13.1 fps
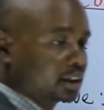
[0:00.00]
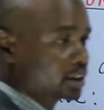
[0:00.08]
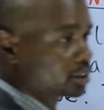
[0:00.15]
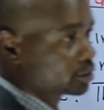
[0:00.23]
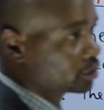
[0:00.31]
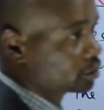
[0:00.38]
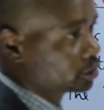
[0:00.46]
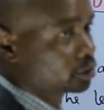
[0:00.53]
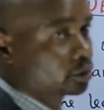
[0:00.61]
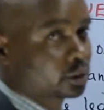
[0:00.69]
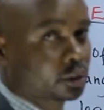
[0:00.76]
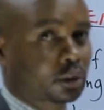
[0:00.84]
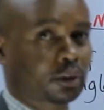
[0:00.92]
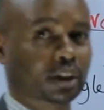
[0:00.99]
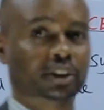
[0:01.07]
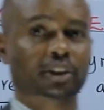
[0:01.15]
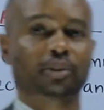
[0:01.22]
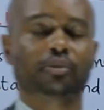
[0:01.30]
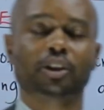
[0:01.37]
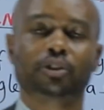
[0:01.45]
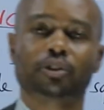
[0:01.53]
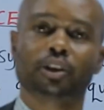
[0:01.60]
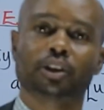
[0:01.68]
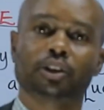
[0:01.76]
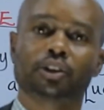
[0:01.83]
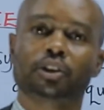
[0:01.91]
lesson, you should know what
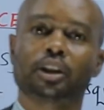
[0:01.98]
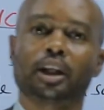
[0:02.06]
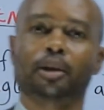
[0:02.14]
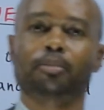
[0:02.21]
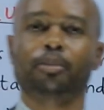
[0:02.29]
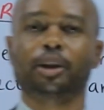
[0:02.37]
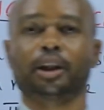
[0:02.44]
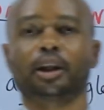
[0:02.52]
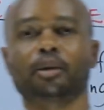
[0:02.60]
symmetry is and be